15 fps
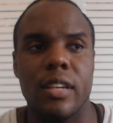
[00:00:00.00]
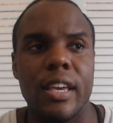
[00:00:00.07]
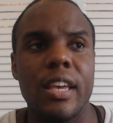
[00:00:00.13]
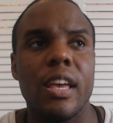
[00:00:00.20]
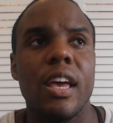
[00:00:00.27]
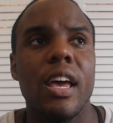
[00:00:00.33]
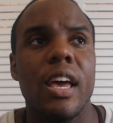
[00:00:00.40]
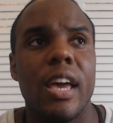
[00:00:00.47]

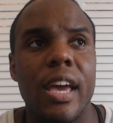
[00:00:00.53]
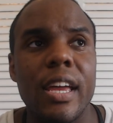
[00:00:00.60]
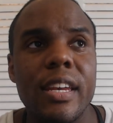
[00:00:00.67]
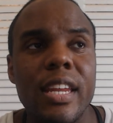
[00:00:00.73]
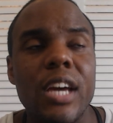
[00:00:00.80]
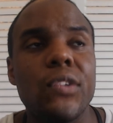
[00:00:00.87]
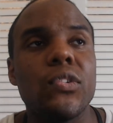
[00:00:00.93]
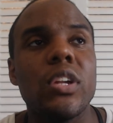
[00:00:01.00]
It
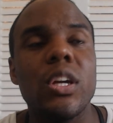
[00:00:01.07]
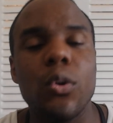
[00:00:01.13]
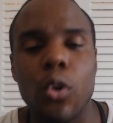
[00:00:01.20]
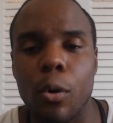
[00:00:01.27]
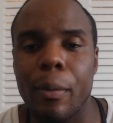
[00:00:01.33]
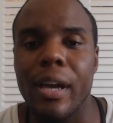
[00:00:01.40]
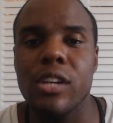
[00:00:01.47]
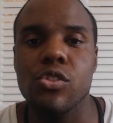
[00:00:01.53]
definitely
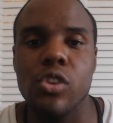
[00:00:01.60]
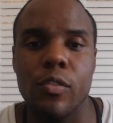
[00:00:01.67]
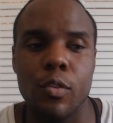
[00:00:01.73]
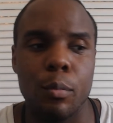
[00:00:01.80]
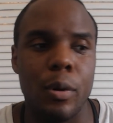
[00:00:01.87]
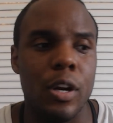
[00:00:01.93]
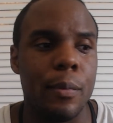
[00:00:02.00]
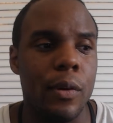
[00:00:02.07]
reminds you of a
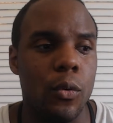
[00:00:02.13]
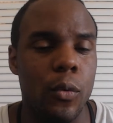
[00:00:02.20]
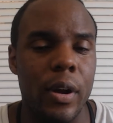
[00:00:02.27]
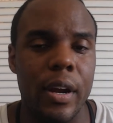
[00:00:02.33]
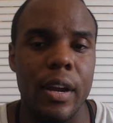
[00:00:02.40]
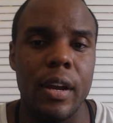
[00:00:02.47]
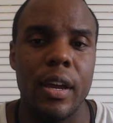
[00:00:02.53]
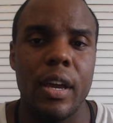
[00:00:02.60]
bourbon
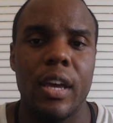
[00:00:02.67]
where